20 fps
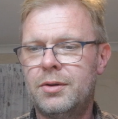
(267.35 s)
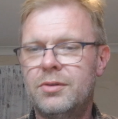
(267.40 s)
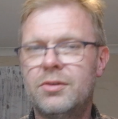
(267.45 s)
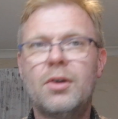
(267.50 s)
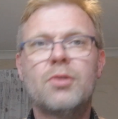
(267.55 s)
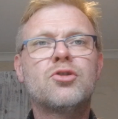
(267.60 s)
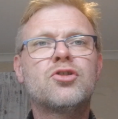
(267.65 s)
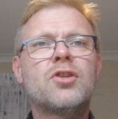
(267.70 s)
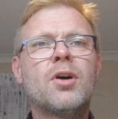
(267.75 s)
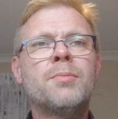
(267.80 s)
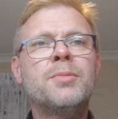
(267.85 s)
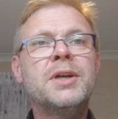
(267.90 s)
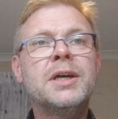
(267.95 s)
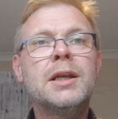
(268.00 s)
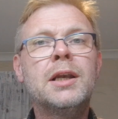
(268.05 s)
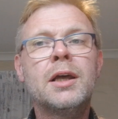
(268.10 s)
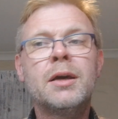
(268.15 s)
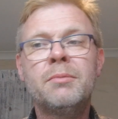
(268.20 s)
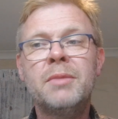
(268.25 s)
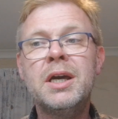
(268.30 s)
So stop
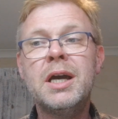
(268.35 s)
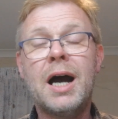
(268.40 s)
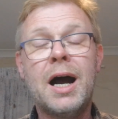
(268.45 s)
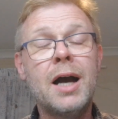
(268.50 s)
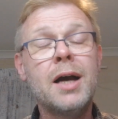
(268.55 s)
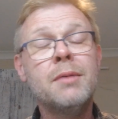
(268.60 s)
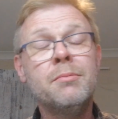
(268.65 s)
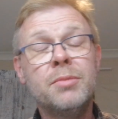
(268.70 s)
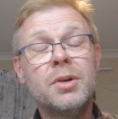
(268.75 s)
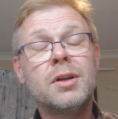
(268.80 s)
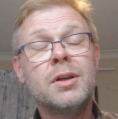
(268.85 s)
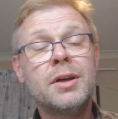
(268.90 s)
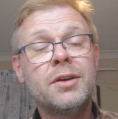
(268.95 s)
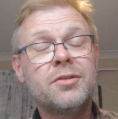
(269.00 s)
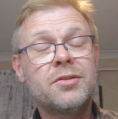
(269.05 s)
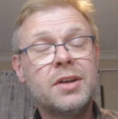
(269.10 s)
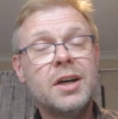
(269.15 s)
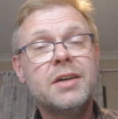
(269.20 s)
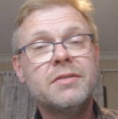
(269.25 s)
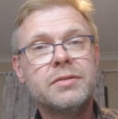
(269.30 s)
needling me. I am building
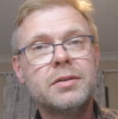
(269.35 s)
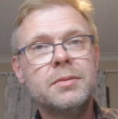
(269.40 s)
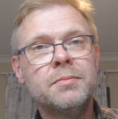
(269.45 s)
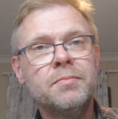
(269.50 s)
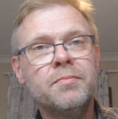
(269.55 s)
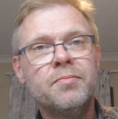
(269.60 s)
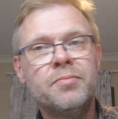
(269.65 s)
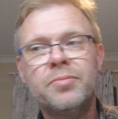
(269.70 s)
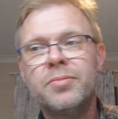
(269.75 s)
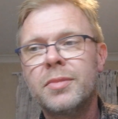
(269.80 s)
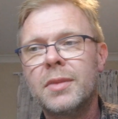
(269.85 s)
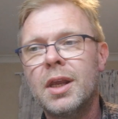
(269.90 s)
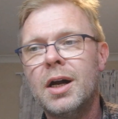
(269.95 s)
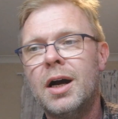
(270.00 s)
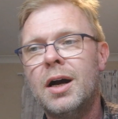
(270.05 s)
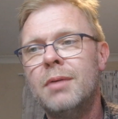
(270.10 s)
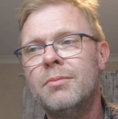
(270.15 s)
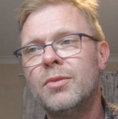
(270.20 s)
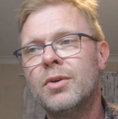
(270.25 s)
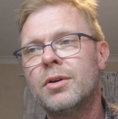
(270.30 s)

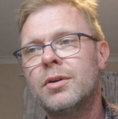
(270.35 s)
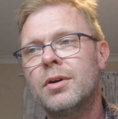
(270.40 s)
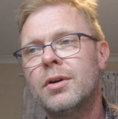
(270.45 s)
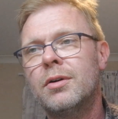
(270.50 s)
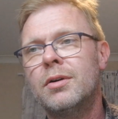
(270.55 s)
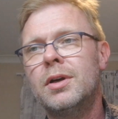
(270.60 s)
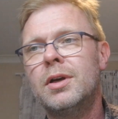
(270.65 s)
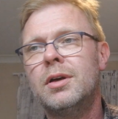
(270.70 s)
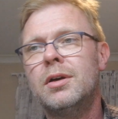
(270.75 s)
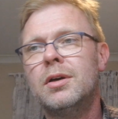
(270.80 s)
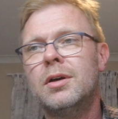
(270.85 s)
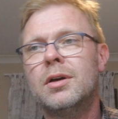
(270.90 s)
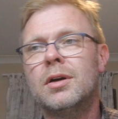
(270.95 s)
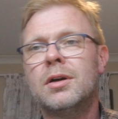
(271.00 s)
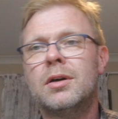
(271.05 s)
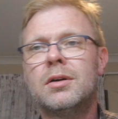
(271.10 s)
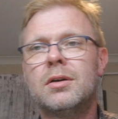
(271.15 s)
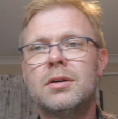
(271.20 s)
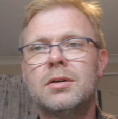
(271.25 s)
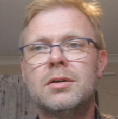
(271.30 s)
stuff. I'm not only
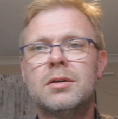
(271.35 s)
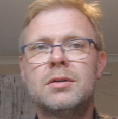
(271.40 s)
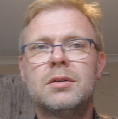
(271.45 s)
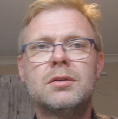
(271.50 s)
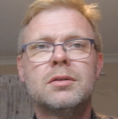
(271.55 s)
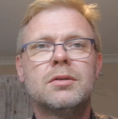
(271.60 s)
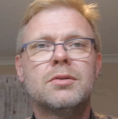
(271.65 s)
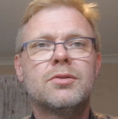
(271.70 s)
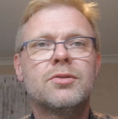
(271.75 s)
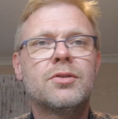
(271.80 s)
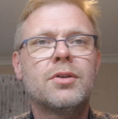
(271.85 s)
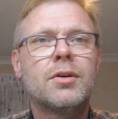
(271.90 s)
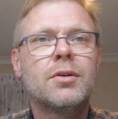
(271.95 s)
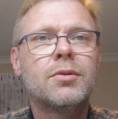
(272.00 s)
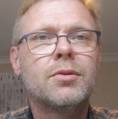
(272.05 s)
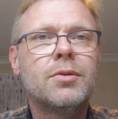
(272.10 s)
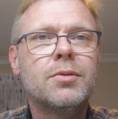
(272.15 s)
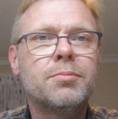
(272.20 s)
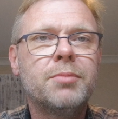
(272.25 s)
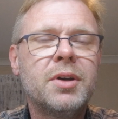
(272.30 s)

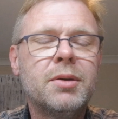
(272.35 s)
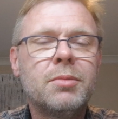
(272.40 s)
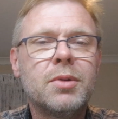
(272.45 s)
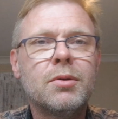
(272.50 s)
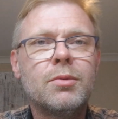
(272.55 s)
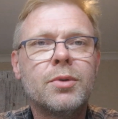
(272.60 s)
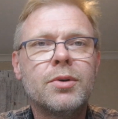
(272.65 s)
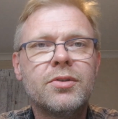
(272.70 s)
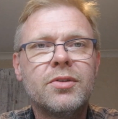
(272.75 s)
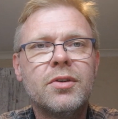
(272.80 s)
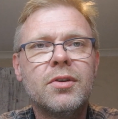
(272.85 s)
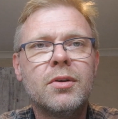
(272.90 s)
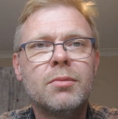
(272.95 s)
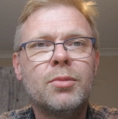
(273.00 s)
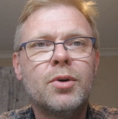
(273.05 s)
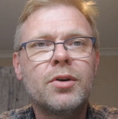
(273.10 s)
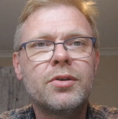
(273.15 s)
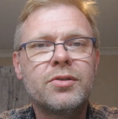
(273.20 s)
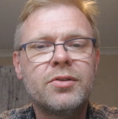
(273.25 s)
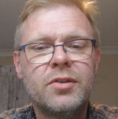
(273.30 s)
show people what's in the
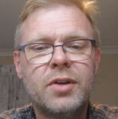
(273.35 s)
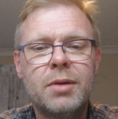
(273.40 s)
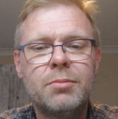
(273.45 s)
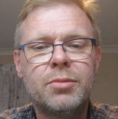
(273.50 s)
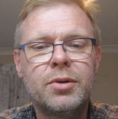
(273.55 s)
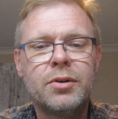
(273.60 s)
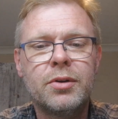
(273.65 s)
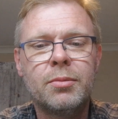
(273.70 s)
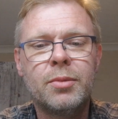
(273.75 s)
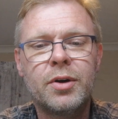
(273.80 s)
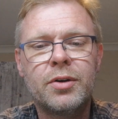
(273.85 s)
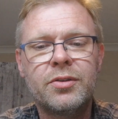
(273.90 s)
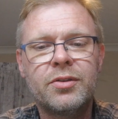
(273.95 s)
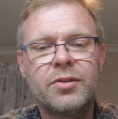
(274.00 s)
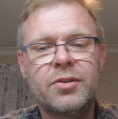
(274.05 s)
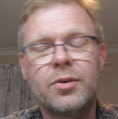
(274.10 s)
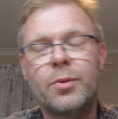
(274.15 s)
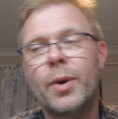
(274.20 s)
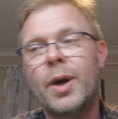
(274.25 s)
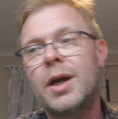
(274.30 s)
box and then put the
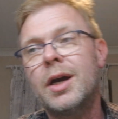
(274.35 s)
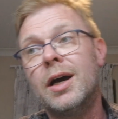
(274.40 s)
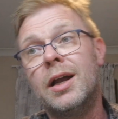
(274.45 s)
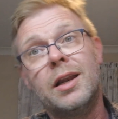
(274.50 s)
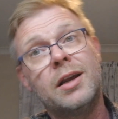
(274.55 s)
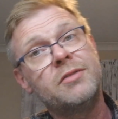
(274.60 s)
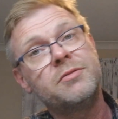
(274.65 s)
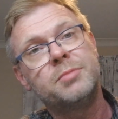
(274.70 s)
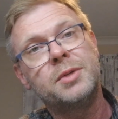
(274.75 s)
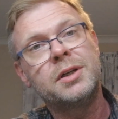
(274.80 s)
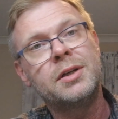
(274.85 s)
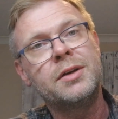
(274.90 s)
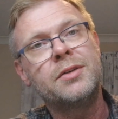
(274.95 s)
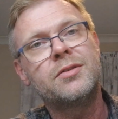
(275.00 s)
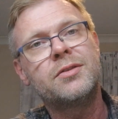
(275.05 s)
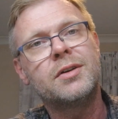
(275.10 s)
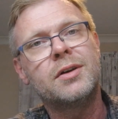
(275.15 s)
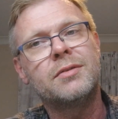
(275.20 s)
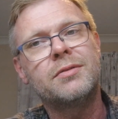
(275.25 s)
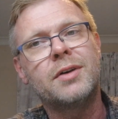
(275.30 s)
boxes away. I love building
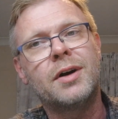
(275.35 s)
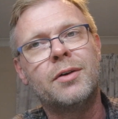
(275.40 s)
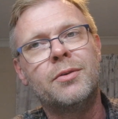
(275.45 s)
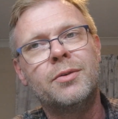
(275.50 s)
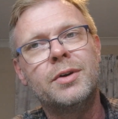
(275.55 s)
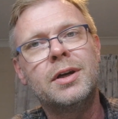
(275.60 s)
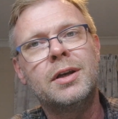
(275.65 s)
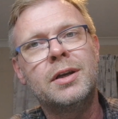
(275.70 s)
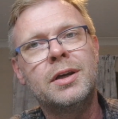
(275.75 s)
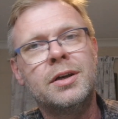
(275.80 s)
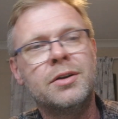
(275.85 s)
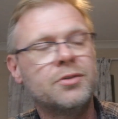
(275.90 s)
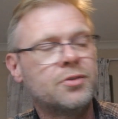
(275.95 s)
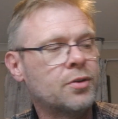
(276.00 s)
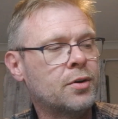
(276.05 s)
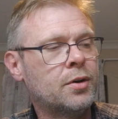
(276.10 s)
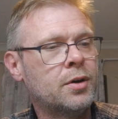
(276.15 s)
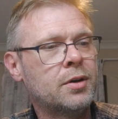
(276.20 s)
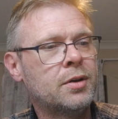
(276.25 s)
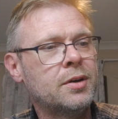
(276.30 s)
stuff. I really
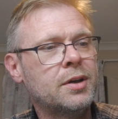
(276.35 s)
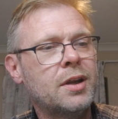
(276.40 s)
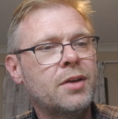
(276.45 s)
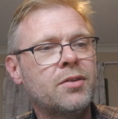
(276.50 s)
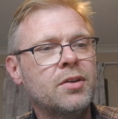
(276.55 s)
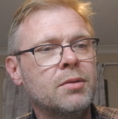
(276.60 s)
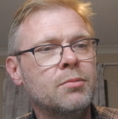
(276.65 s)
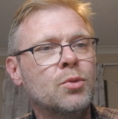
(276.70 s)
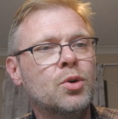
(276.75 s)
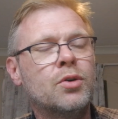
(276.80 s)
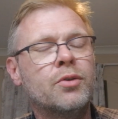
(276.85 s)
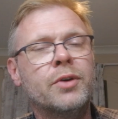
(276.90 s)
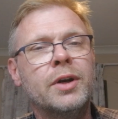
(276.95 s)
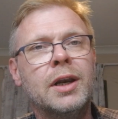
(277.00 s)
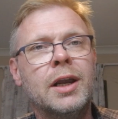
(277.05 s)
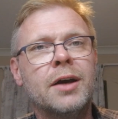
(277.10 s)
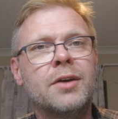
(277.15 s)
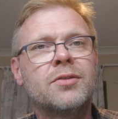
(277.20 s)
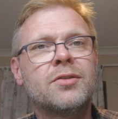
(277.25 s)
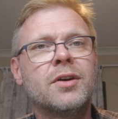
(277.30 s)
enjoy it. Nothing more
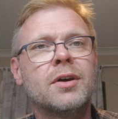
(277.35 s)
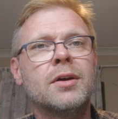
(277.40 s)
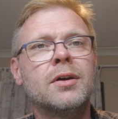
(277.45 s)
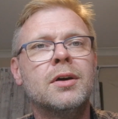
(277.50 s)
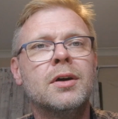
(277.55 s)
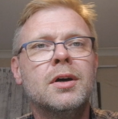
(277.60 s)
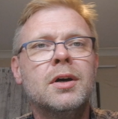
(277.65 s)
relaxing.